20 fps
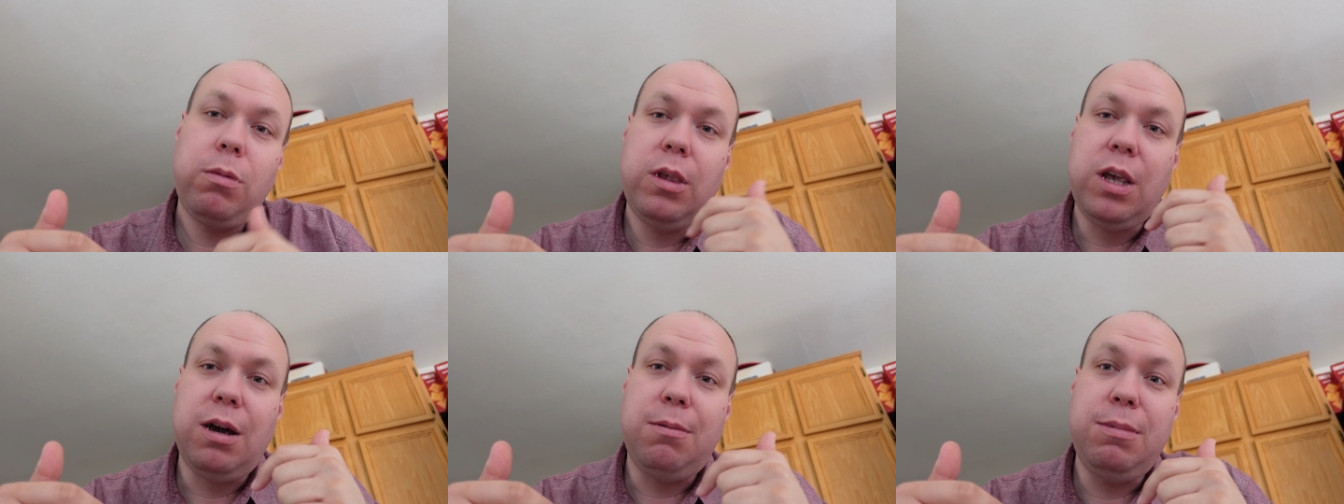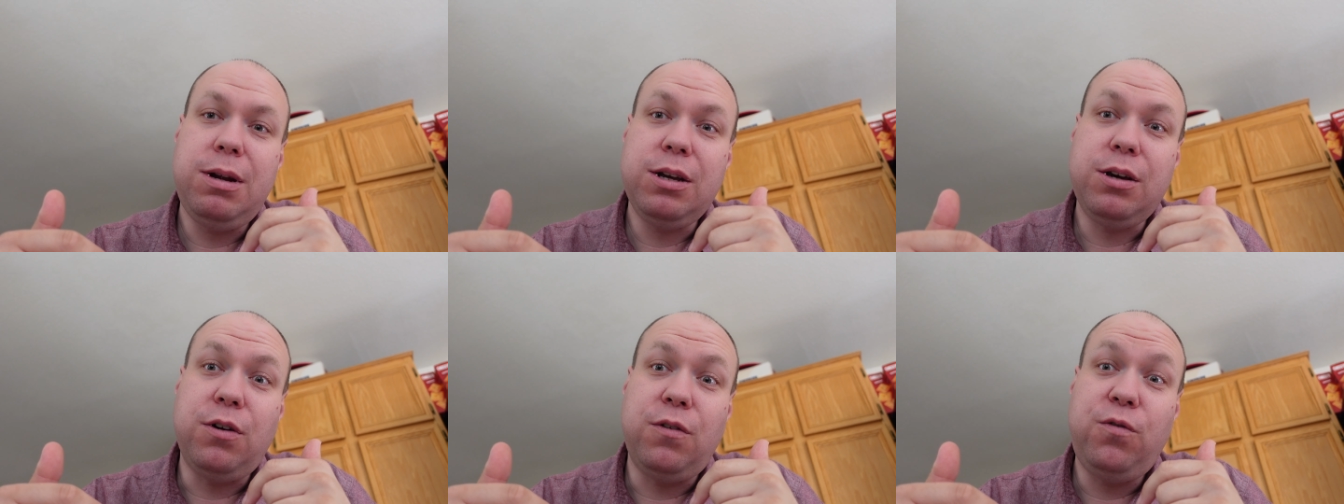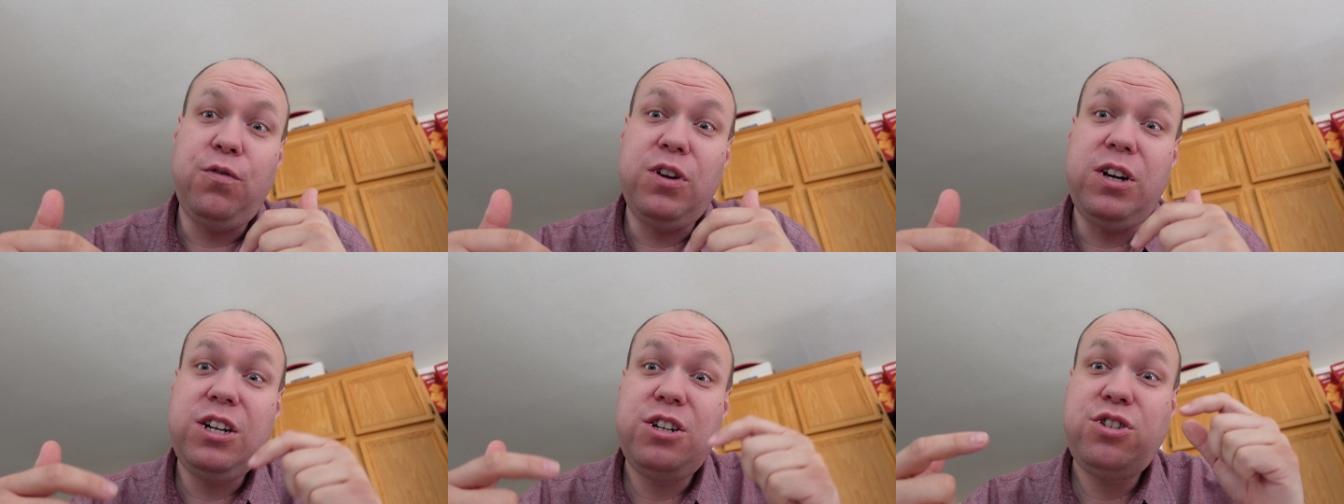I'm gonna go
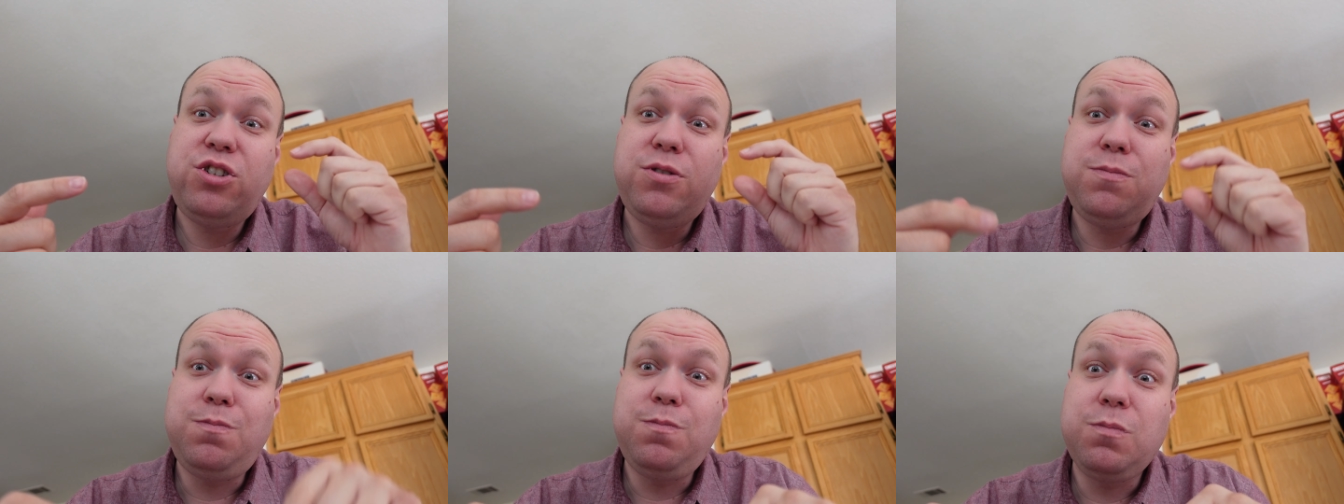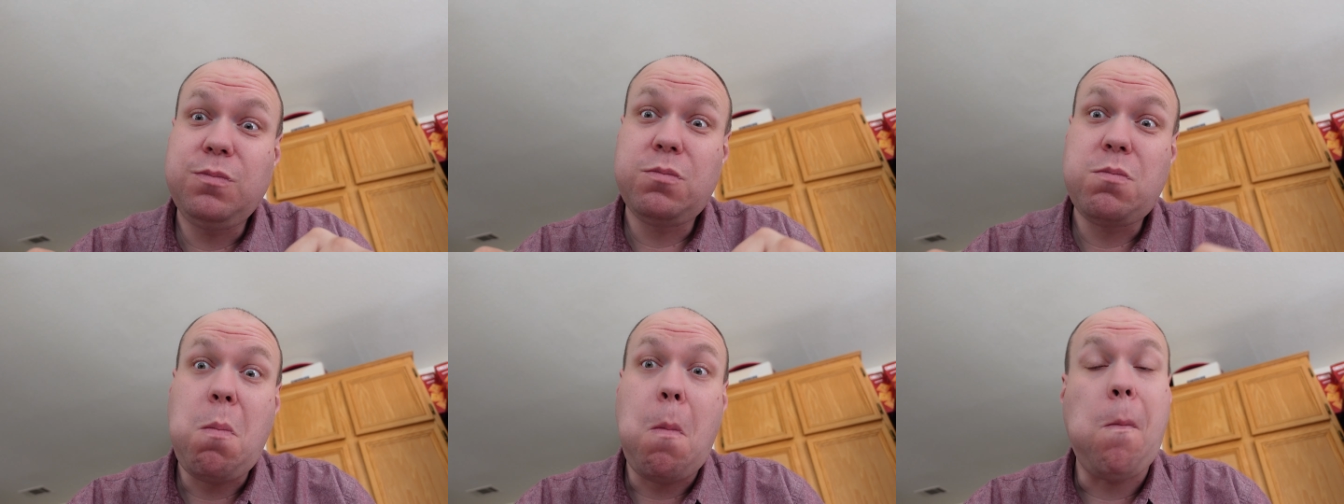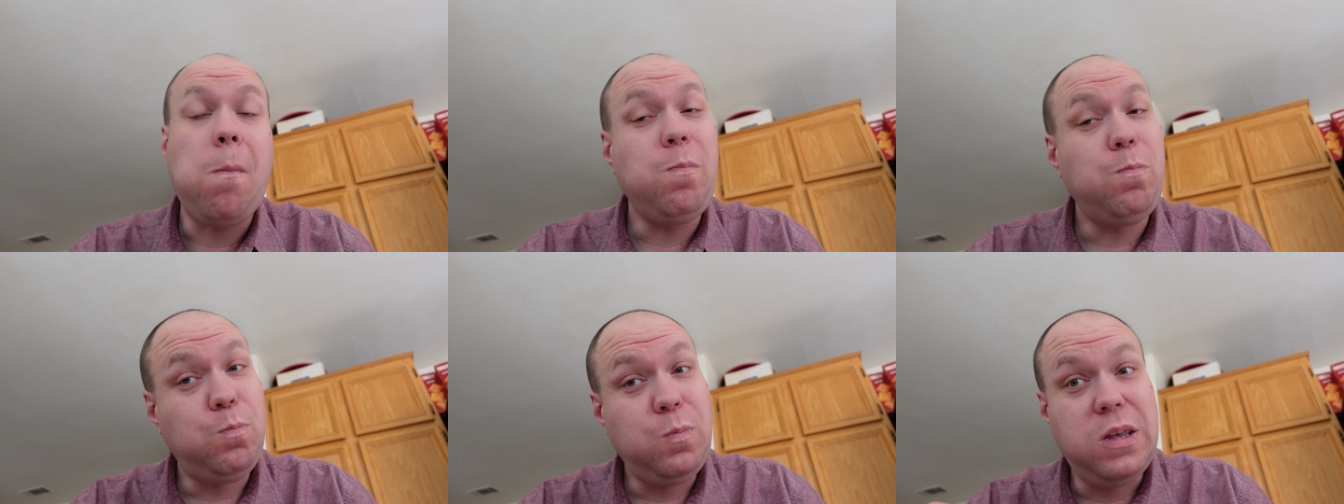finish,
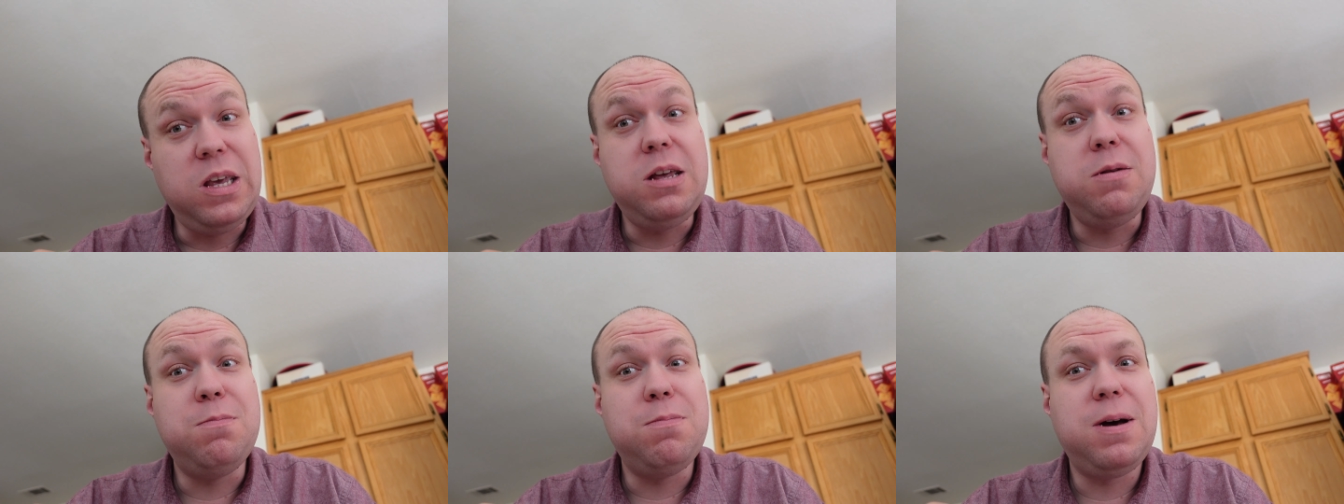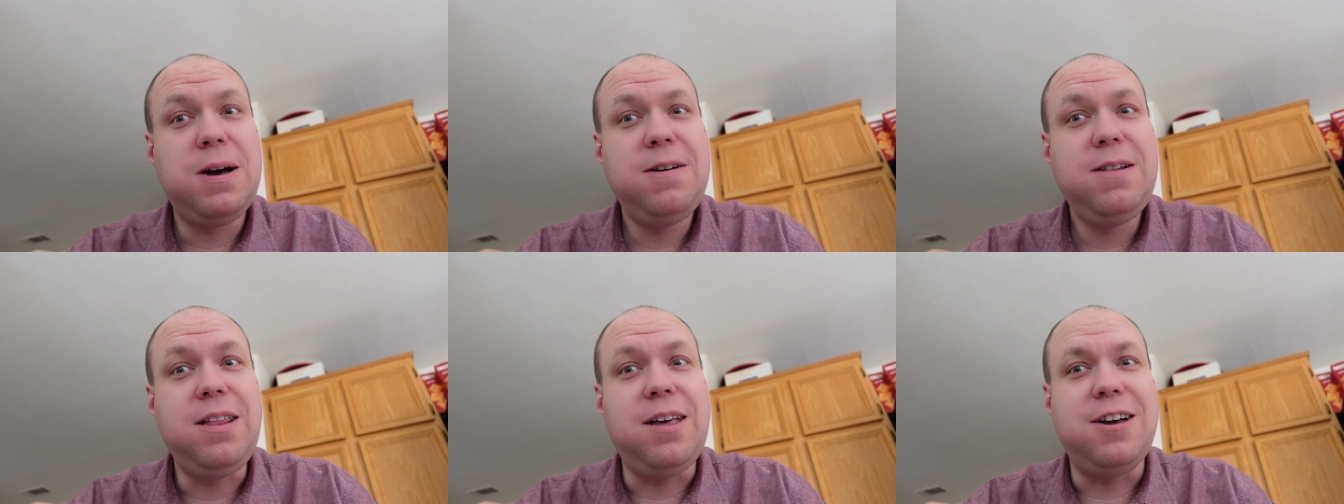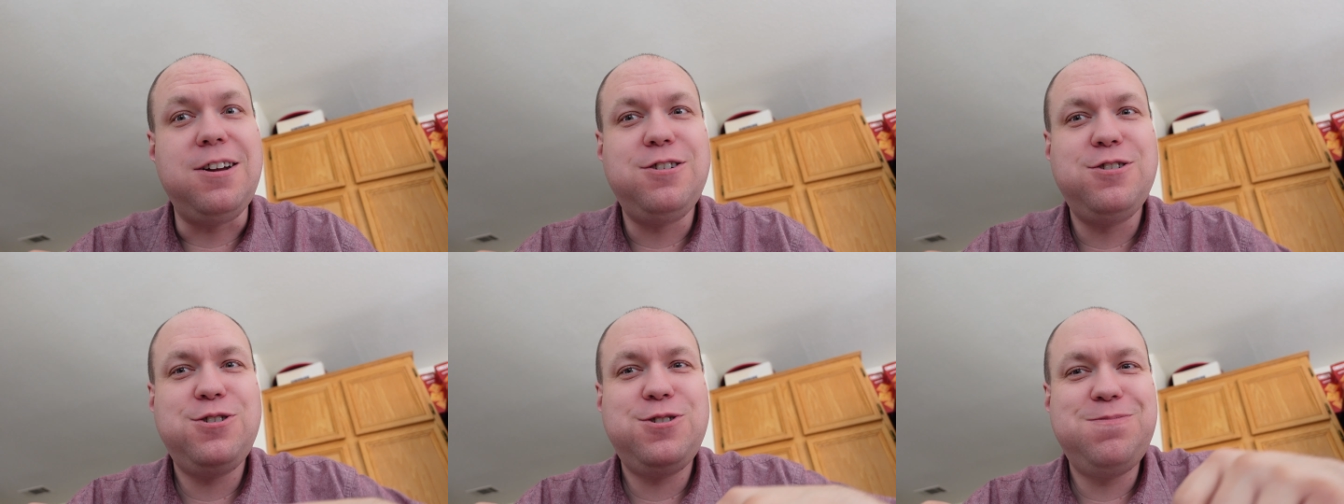eat my
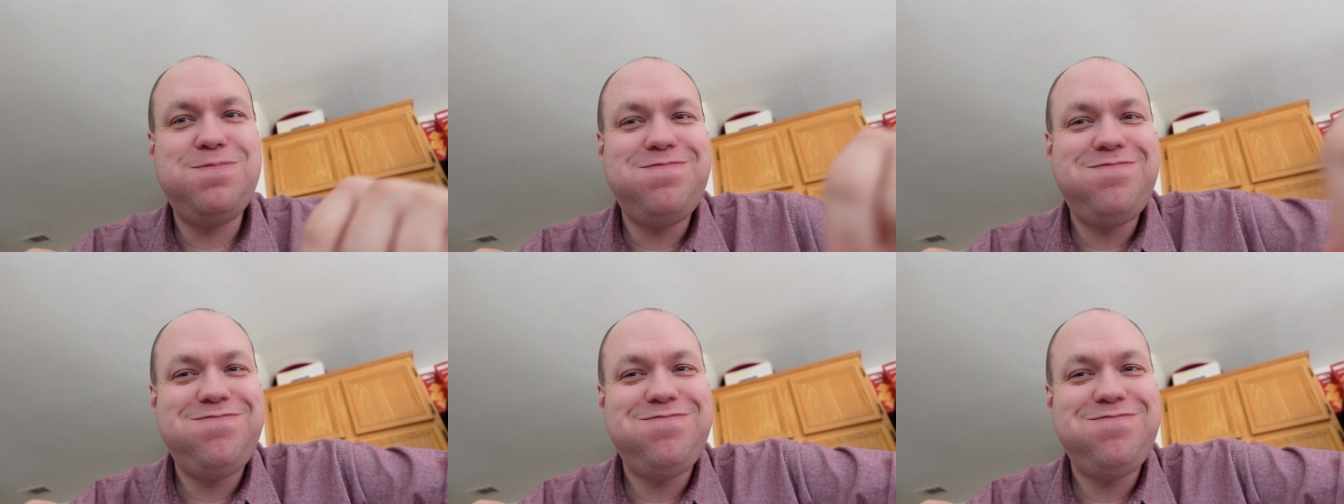lunch.